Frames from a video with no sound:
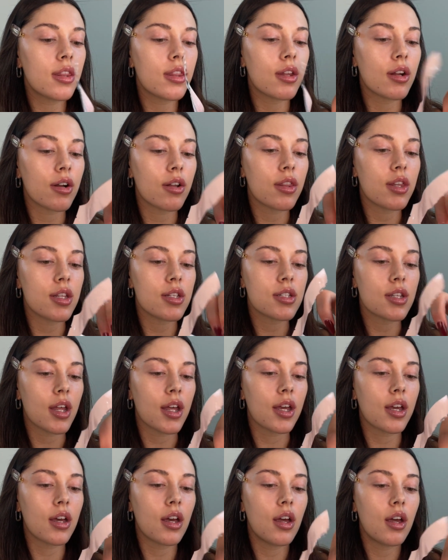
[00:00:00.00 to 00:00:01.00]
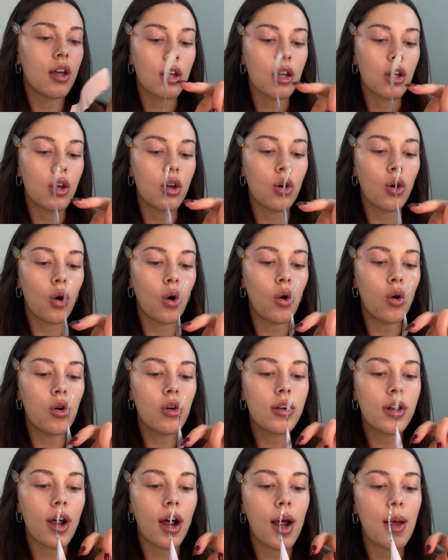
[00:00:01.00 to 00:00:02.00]
They're these like gold
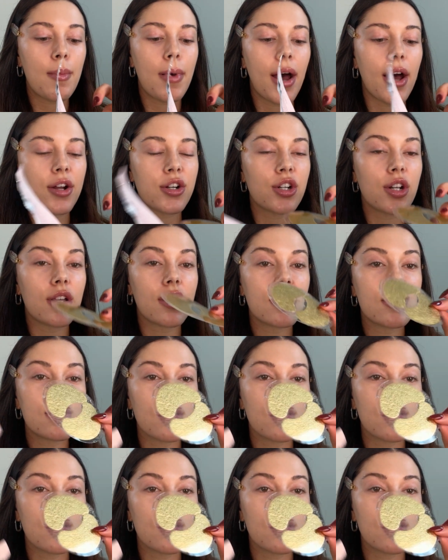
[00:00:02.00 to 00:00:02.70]
eye patches.